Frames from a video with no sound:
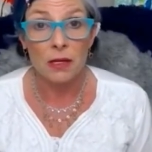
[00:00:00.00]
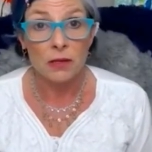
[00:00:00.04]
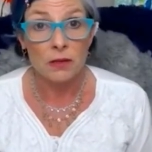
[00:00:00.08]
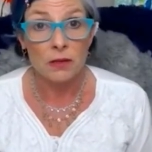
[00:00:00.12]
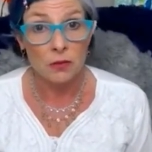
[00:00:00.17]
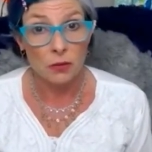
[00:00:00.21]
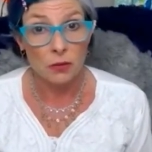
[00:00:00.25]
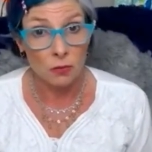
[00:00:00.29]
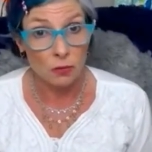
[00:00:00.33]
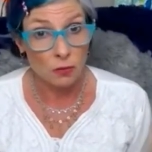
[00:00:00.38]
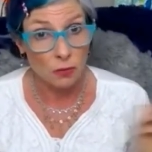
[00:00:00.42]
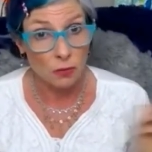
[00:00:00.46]

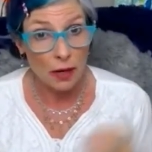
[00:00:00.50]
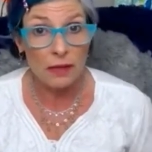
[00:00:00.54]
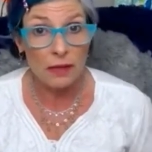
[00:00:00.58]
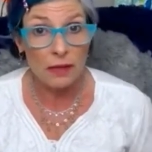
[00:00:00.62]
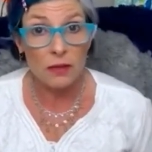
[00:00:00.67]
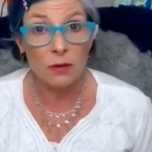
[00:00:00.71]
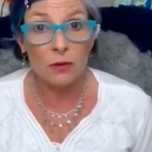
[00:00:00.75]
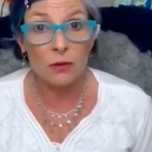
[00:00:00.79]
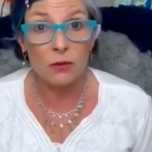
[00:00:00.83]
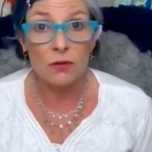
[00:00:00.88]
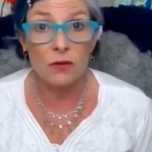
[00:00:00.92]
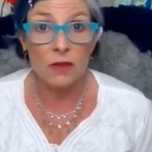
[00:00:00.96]
so
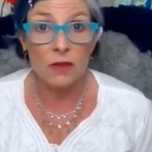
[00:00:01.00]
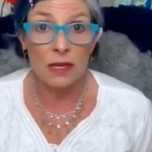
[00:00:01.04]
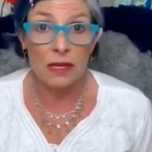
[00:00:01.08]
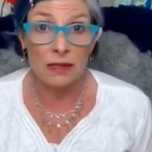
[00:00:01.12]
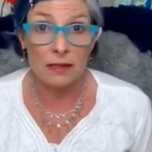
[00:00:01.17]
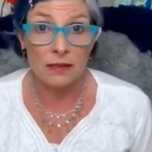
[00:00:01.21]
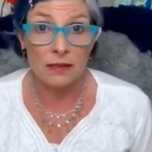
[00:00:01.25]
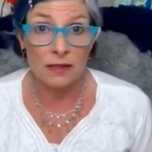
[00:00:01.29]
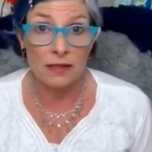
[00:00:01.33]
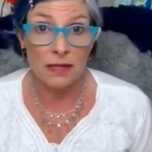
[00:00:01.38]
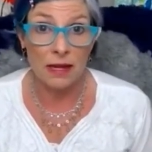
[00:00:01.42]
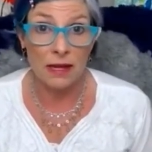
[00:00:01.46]
write those
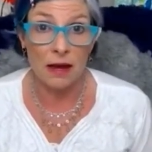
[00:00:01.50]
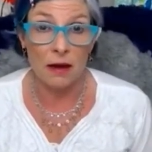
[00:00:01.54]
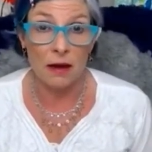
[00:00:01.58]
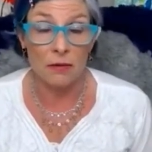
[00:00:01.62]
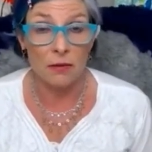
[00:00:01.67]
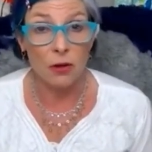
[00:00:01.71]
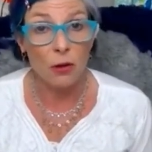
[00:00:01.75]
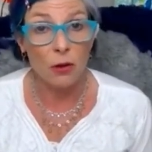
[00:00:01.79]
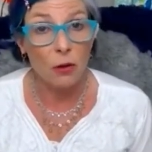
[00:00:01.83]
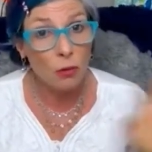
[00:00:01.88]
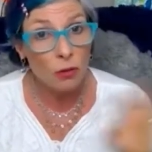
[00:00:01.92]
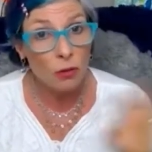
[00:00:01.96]
things
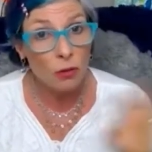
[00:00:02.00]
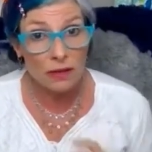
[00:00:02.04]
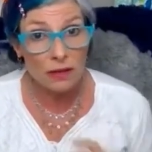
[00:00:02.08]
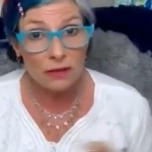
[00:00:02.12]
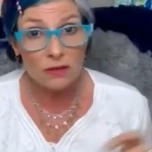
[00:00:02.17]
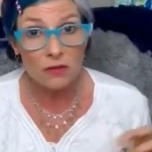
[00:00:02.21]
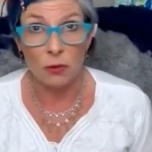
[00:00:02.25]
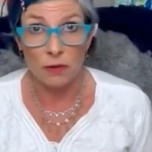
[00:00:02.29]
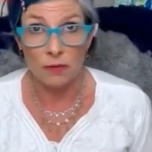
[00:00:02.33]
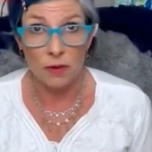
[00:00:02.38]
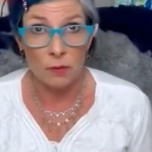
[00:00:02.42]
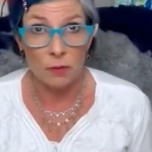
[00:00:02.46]
down.
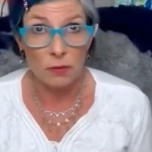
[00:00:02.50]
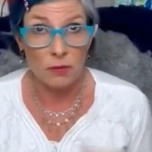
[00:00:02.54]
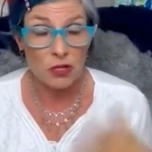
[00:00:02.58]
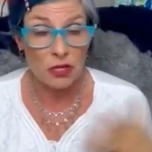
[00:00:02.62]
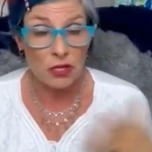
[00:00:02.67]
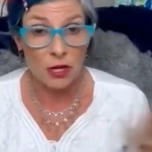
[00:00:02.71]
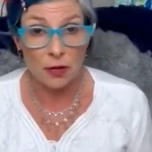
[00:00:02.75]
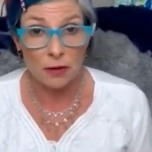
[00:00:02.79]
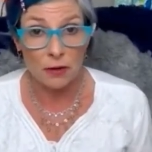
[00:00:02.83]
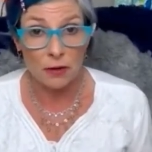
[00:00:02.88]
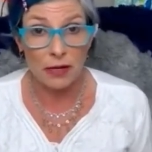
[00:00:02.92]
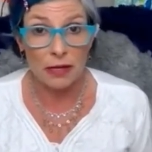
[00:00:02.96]
Notice if I'm
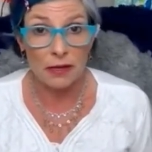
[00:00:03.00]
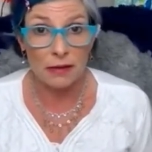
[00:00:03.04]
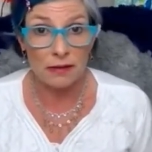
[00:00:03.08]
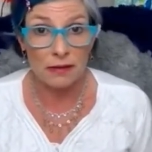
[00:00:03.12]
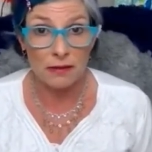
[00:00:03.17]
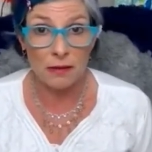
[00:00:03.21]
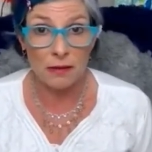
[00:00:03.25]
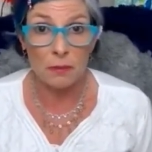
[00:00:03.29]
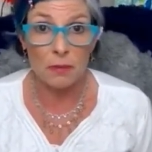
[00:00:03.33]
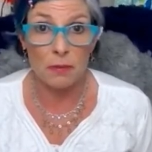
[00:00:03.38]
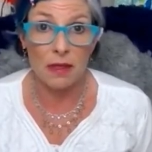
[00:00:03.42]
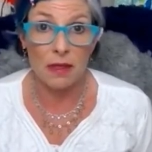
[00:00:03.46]
sharing
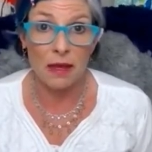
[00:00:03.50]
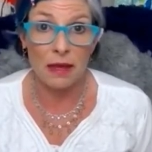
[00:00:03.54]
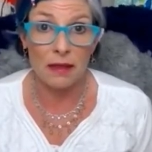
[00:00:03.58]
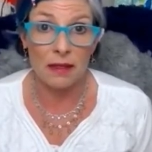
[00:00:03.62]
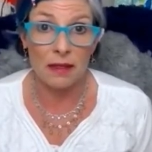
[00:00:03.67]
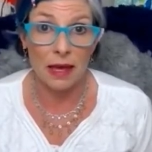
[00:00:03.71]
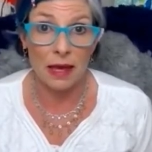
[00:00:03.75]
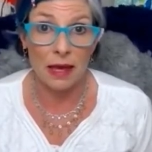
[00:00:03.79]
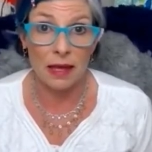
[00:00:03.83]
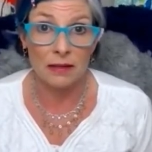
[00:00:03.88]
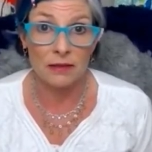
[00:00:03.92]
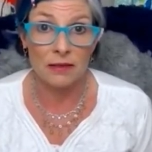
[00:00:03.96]
something
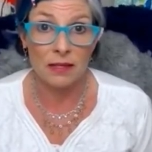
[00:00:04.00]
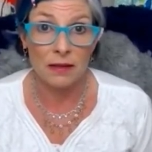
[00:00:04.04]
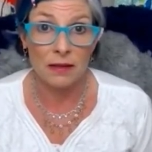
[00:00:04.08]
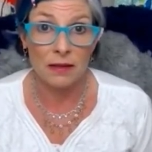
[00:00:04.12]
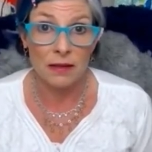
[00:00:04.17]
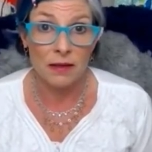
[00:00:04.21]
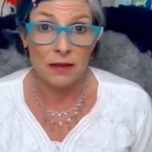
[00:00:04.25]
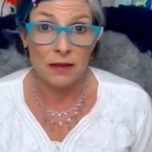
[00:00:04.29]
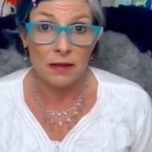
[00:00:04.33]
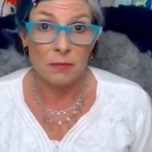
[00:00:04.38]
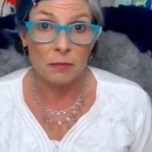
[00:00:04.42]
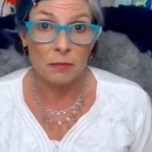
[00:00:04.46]
that
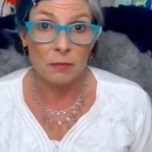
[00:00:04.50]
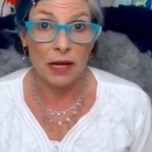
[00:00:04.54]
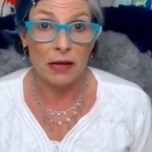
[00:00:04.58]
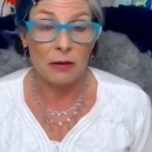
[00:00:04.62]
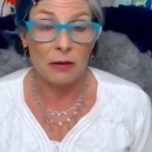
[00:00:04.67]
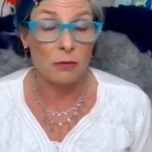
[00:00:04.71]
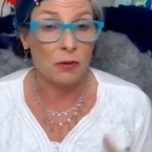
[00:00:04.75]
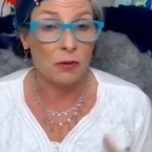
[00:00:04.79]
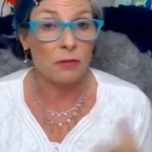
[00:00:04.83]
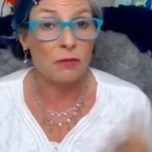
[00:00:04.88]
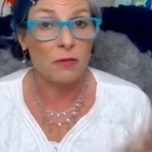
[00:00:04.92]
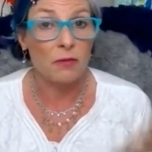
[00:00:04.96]
might
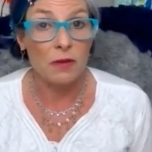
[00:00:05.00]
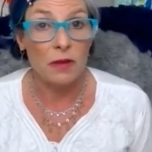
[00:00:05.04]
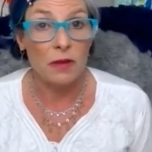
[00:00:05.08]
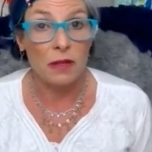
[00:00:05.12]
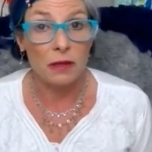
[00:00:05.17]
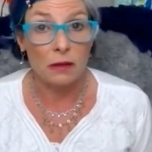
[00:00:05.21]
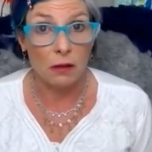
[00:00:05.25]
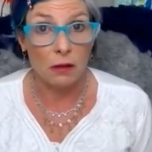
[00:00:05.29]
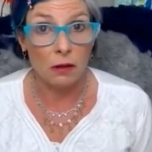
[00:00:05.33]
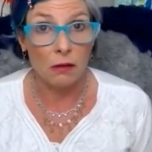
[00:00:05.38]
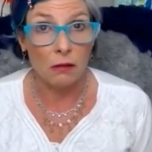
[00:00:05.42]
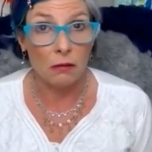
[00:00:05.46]

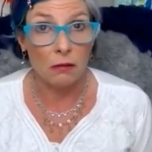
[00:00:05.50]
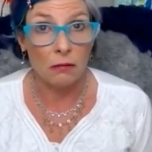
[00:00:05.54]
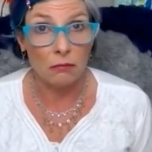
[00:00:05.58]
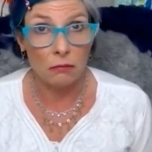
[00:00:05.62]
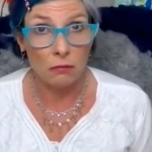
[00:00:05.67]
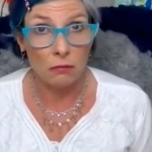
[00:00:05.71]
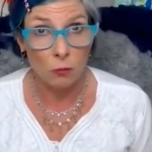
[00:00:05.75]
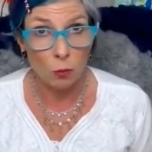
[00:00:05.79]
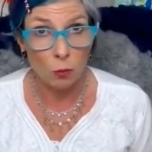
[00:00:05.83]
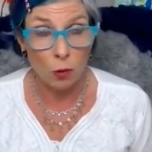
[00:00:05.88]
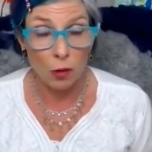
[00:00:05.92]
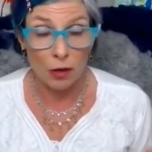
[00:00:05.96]
reveal
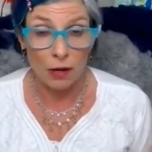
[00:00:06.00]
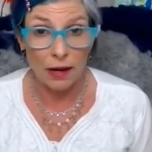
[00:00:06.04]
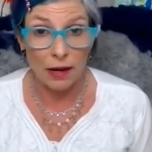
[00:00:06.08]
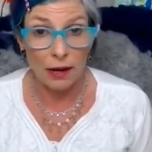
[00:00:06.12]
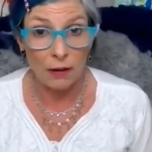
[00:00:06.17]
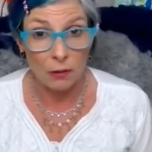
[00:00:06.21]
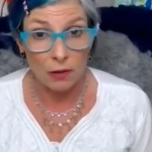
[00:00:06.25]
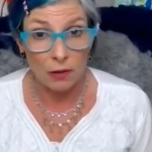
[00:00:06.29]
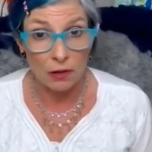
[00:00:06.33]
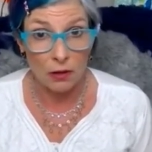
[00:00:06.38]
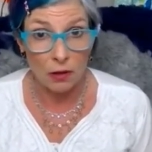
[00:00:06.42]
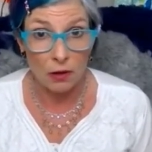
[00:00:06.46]
what I
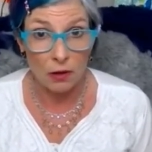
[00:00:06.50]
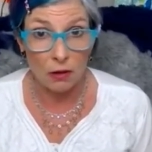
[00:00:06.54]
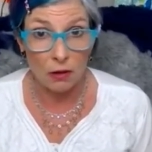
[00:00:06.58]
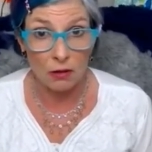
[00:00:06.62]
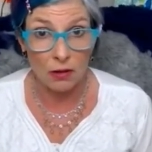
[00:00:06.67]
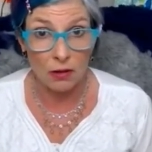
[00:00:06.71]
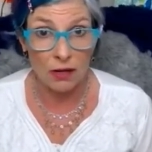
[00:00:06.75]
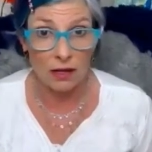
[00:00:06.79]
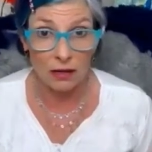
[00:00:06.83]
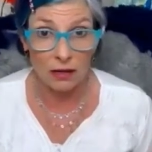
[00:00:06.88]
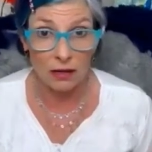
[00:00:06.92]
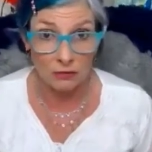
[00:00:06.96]
would call
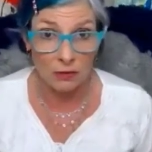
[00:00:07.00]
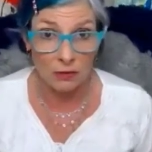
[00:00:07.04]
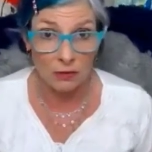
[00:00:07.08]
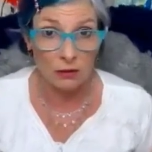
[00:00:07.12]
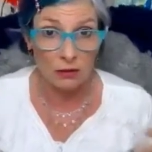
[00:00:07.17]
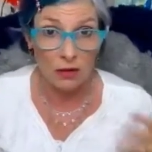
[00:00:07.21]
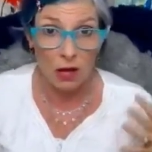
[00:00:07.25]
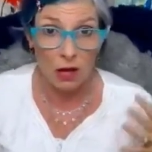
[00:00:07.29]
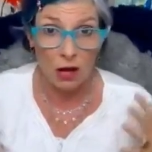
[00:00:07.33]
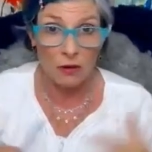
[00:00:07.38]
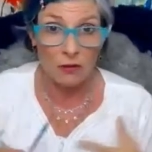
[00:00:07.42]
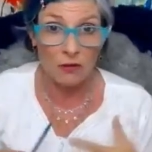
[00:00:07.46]
kind of a
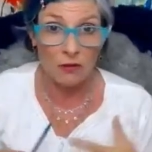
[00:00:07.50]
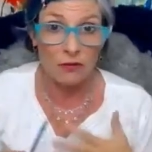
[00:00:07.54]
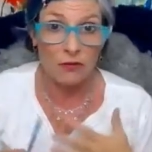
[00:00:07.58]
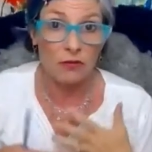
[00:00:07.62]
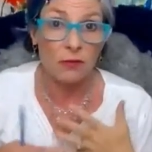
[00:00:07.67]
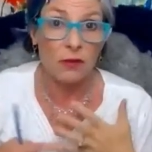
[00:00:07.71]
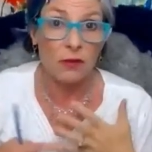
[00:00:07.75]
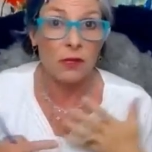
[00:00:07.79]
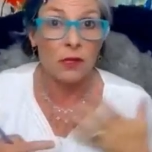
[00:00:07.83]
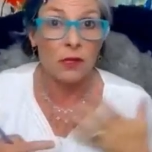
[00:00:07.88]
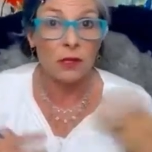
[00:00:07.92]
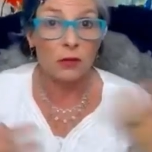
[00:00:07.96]
love
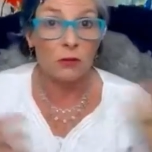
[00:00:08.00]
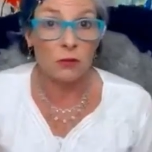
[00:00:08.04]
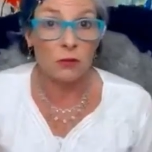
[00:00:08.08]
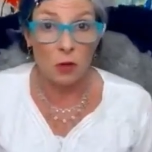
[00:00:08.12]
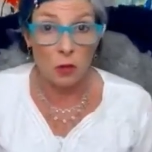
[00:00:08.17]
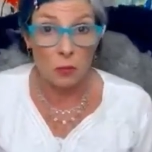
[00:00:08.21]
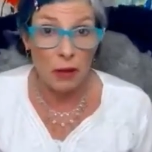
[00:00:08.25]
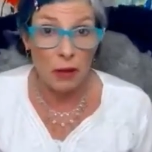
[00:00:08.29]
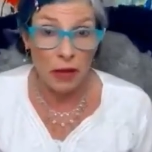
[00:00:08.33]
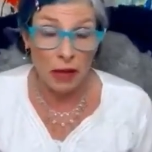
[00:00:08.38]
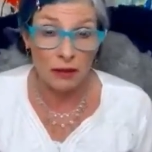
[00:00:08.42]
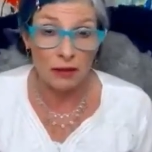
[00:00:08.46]

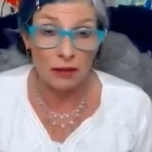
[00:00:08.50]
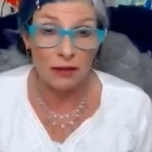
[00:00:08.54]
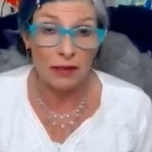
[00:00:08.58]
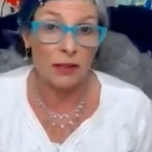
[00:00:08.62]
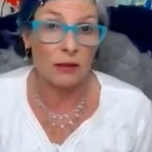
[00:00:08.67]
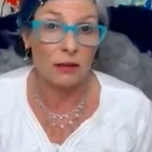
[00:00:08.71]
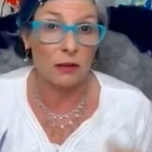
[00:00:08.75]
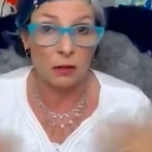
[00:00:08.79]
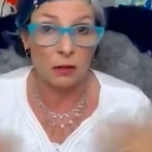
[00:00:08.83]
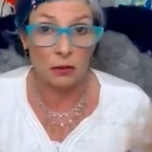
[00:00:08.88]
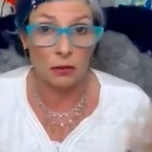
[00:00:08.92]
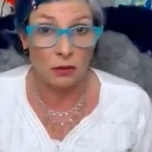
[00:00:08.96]

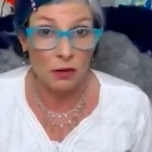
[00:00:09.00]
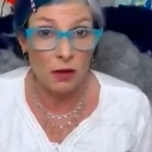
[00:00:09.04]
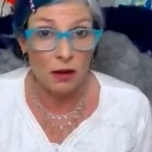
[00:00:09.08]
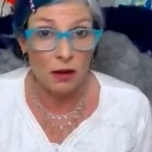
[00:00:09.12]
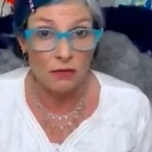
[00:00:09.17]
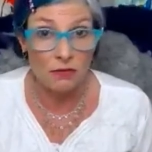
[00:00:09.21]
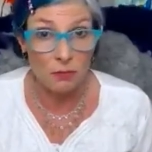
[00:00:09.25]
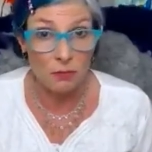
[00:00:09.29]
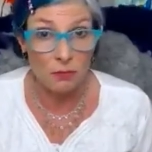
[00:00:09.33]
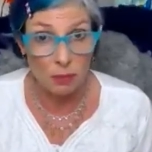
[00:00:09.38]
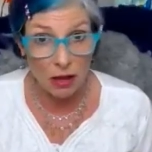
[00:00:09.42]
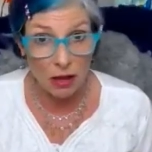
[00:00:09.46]
repellent or a
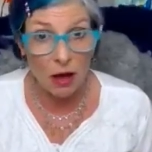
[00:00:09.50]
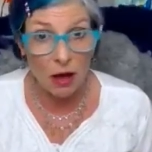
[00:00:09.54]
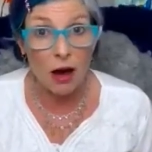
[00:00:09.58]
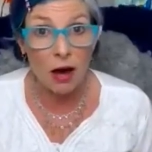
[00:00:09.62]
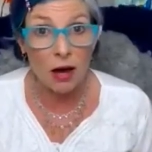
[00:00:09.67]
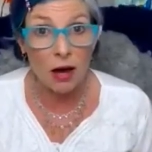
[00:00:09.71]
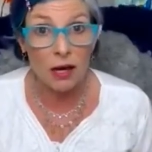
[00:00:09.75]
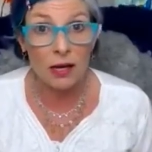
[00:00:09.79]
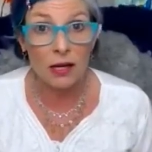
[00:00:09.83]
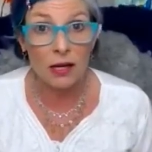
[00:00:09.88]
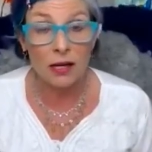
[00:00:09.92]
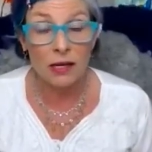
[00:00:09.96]
love
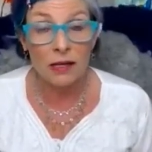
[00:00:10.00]
block.